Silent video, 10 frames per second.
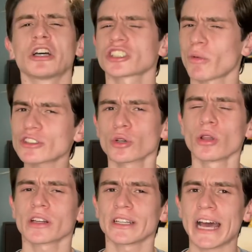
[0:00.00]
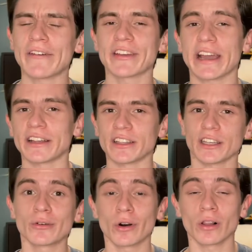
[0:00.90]
So what's cooler than having an
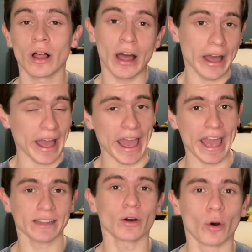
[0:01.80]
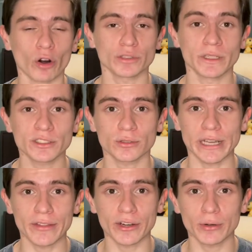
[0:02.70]
eagle and a horse mixed
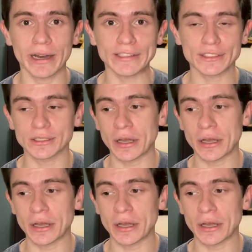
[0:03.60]
together, you ask?